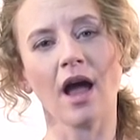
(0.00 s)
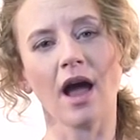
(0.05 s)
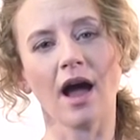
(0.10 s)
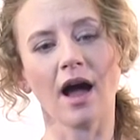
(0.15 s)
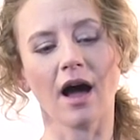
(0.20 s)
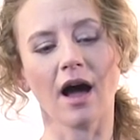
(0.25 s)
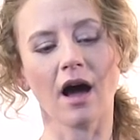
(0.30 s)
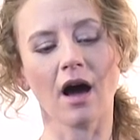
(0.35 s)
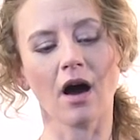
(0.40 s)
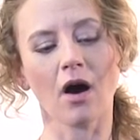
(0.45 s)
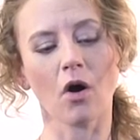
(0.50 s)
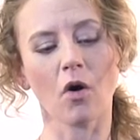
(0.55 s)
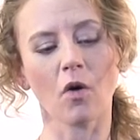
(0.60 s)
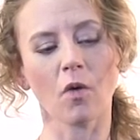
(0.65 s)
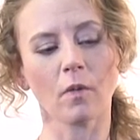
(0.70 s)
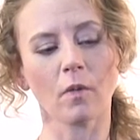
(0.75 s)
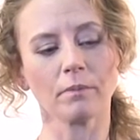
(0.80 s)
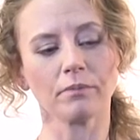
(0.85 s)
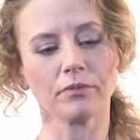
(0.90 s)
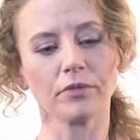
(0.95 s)

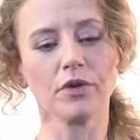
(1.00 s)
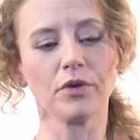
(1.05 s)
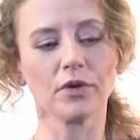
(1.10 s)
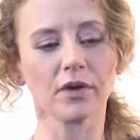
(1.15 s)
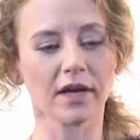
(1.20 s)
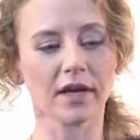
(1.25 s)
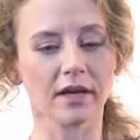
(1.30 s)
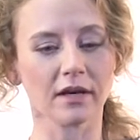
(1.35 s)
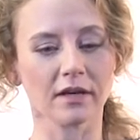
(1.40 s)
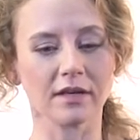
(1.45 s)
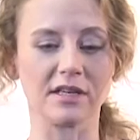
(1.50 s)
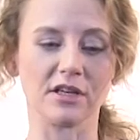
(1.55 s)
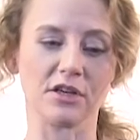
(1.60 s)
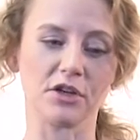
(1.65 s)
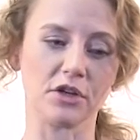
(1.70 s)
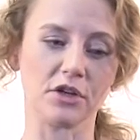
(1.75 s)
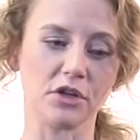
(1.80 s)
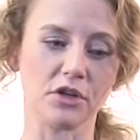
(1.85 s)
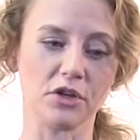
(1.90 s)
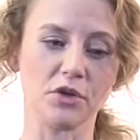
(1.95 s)
how you can
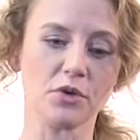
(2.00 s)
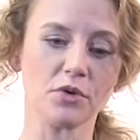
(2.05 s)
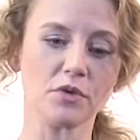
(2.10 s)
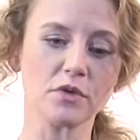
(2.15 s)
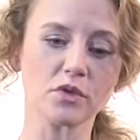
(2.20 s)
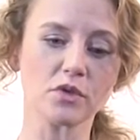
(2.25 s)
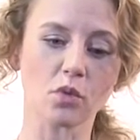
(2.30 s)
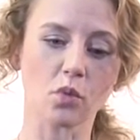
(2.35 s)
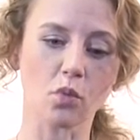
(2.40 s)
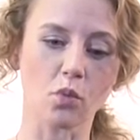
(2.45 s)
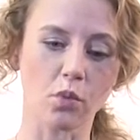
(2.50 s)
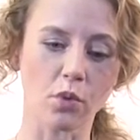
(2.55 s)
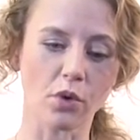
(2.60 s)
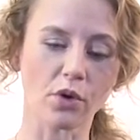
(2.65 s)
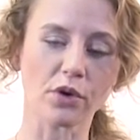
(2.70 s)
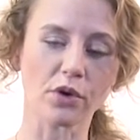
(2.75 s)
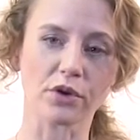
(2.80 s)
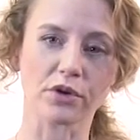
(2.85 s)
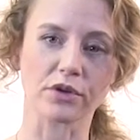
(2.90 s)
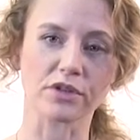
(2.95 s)
use
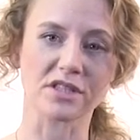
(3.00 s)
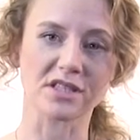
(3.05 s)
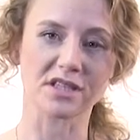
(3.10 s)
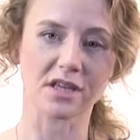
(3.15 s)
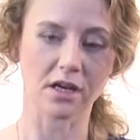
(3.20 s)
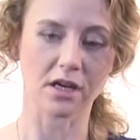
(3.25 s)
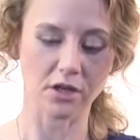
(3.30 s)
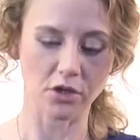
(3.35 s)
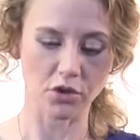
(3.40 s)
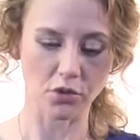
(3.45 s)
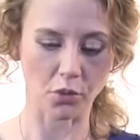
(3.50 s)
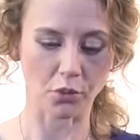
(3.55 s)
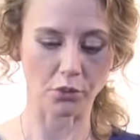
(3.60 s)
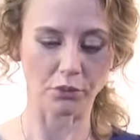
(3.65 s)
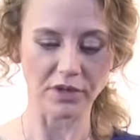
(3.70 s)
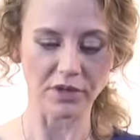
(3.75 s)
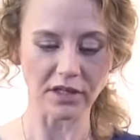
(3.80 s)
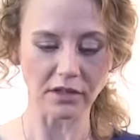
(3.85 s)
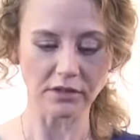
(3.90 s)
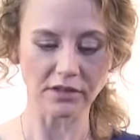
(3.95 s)
words in your
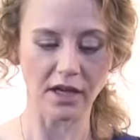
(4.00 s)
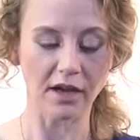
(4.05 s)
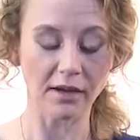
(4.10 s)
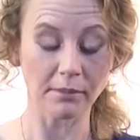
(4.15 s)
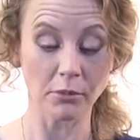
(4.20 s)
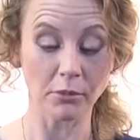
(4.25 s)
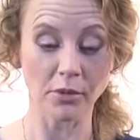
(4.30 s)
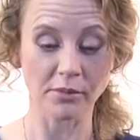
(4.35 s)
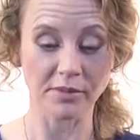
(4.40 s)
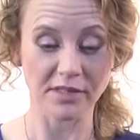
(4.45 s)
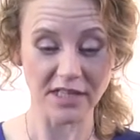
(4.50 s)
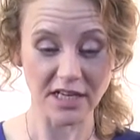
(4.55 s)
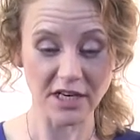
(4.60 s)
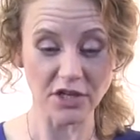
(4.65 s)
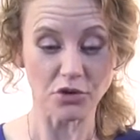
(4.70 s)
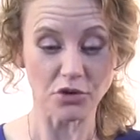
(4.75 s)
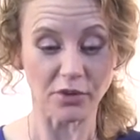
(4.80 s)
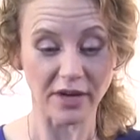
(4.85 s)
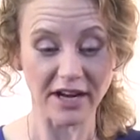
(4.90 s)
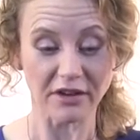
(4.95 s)
real-time moments, in
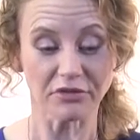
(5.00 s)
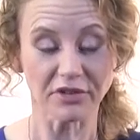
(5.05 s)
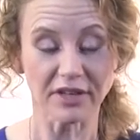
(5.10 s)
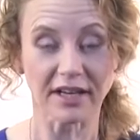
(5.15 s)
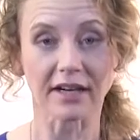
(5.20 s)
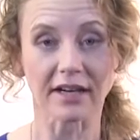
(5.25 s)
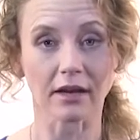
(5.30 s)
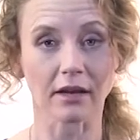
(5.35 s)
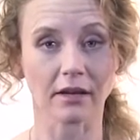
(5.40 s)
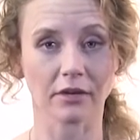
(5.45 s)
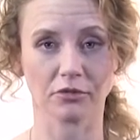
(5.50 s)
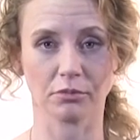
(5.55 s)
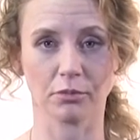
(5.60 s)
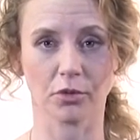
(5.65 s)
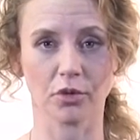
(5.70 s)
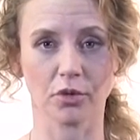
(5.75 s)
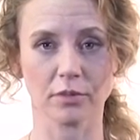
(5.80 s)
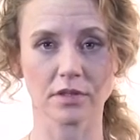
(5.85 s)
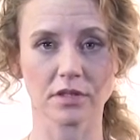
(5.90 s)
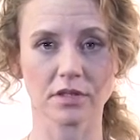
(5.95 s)
your everyday life
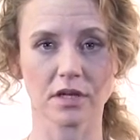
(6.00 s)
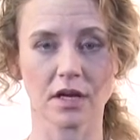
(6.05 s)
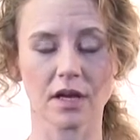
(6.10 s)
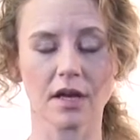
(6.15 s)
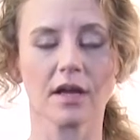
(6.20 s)
moments,